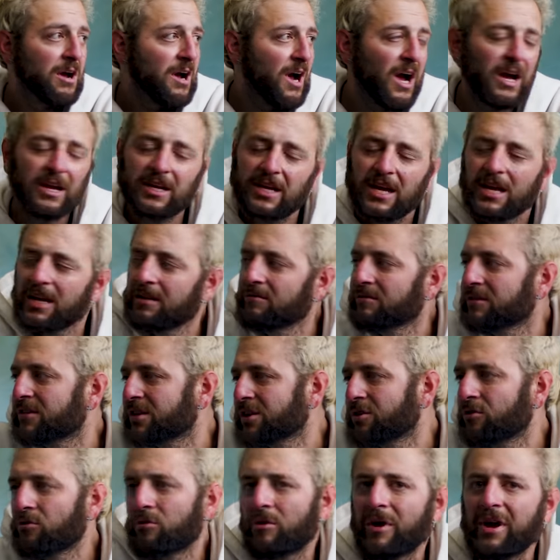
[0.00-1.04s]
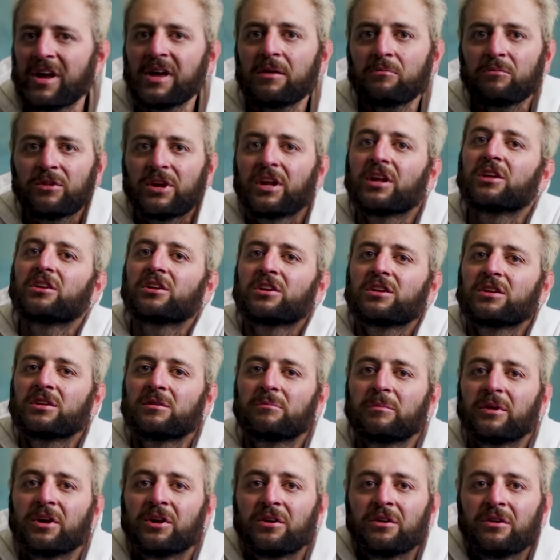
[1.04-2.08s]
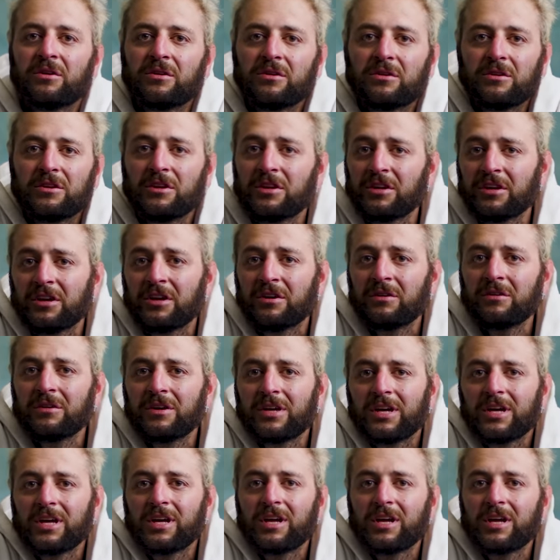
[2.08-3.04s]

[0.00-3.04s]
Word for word: I can't even tell who I am when I look in the mirror, you know?